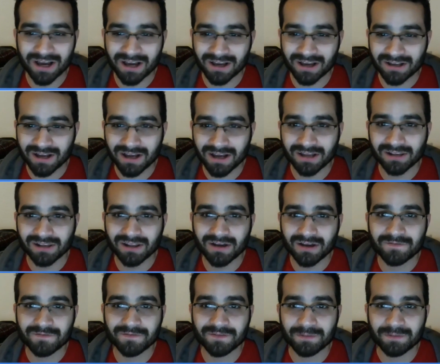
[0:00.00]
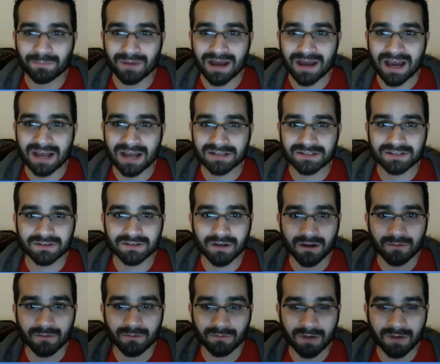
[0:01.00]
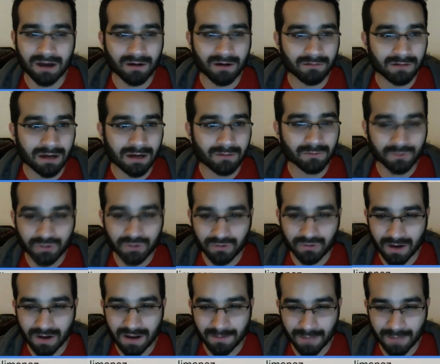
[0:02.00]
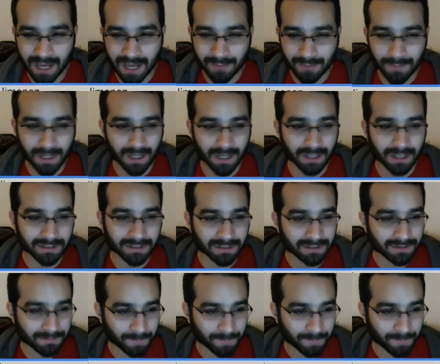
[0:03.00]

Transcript: I, I love the bat, so I will I'll, I will try Batman.